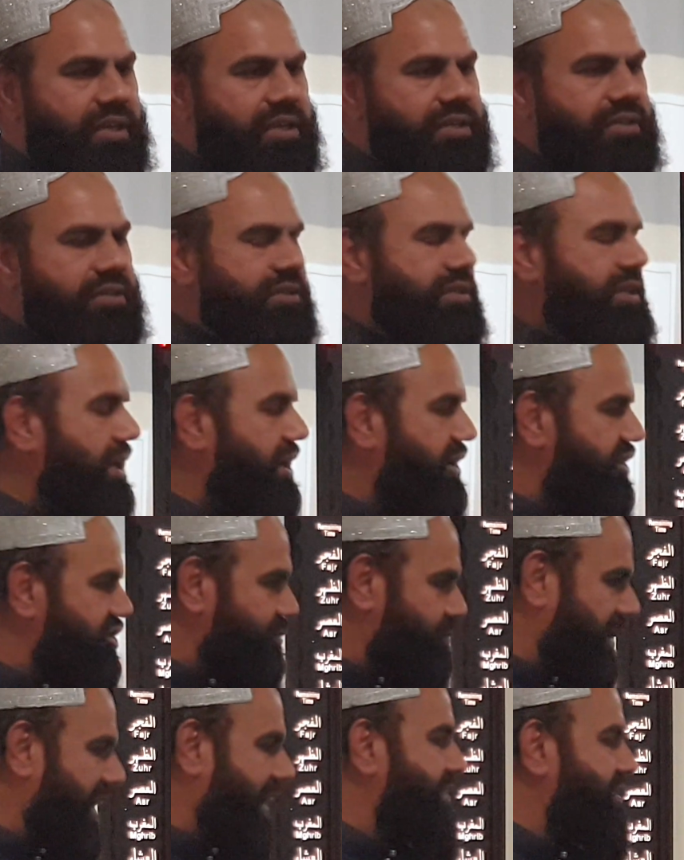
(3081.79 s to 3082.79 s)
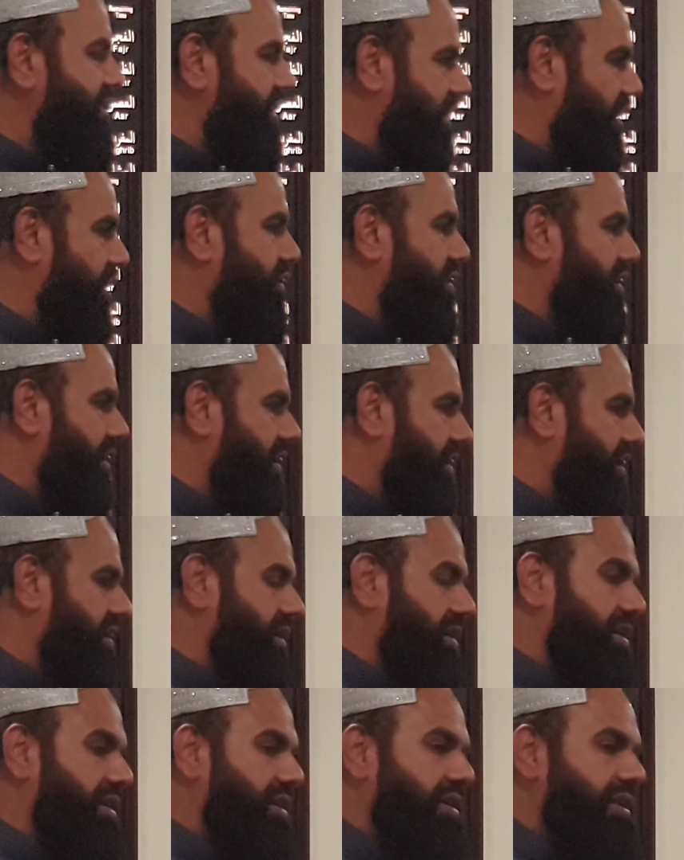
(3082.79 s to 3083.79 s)
their respect and honor.
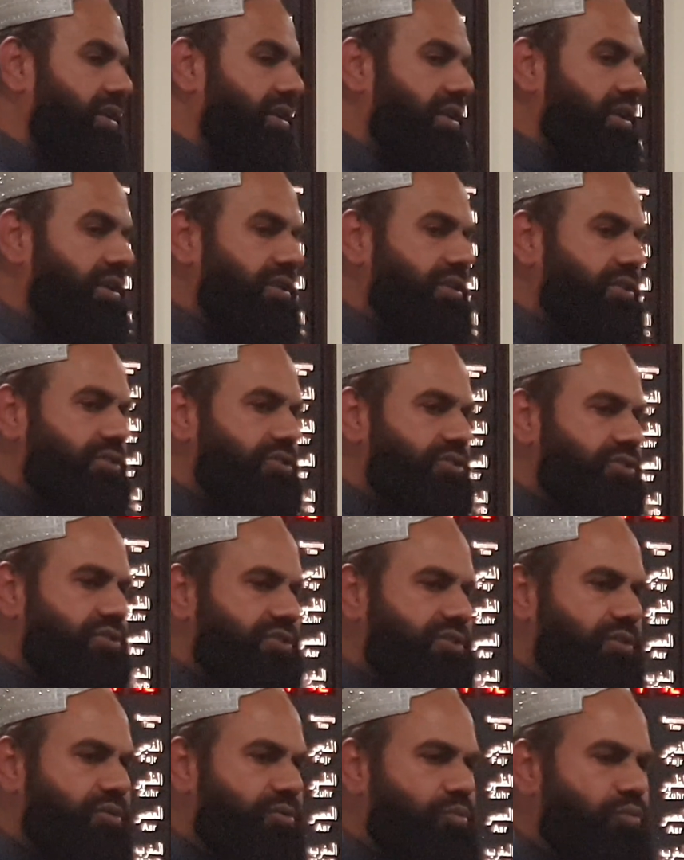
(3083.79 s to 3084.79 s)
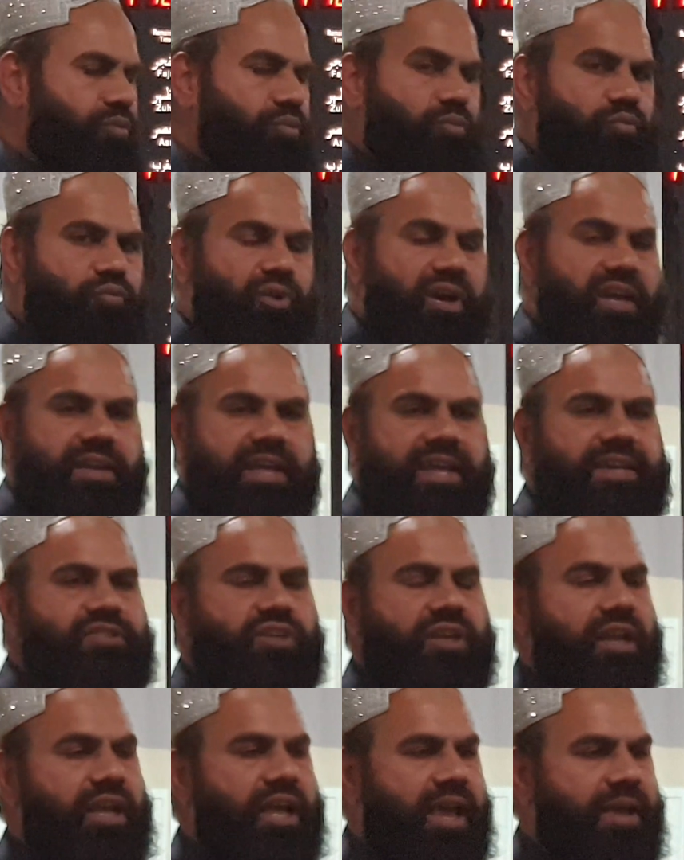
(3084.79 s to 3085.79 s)
So one angel
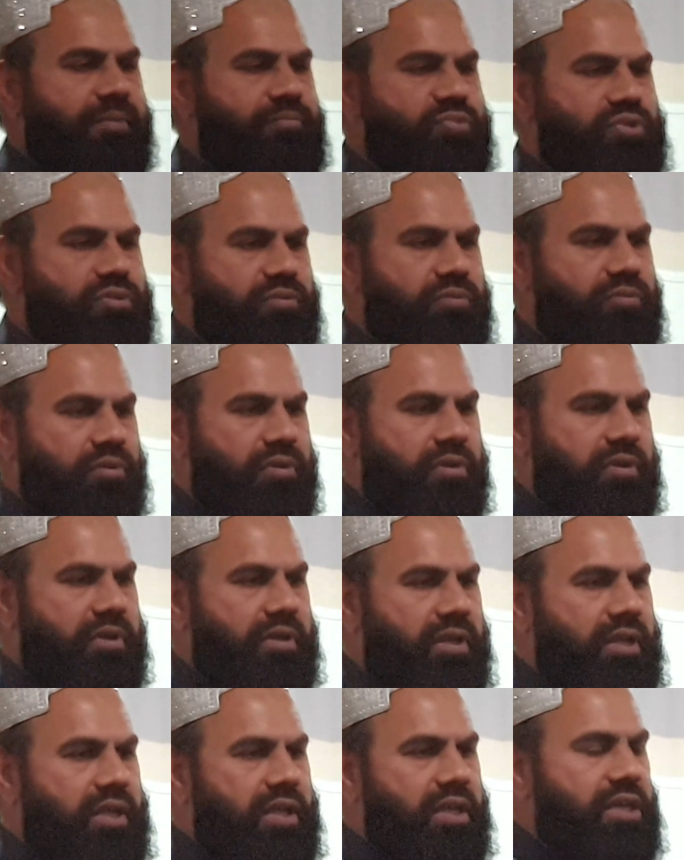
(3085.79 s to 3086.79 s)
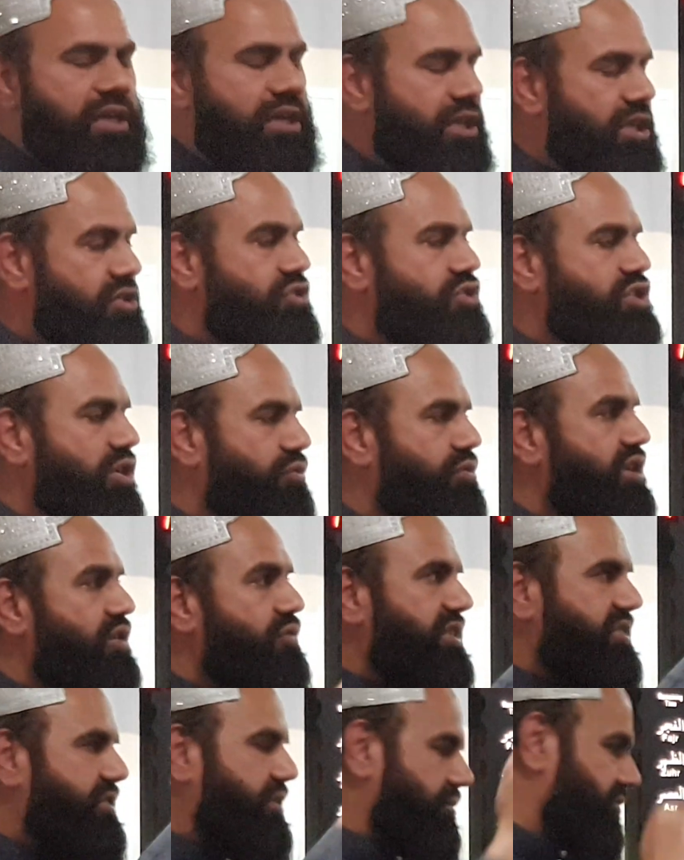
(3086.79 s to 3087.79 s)
came, his duty
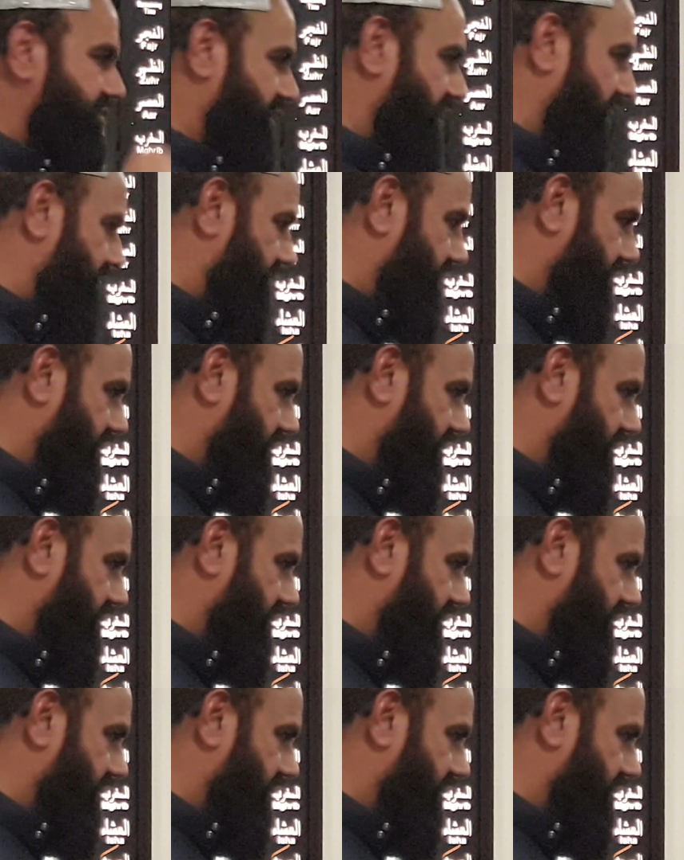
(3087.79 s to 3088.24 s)
was on sun.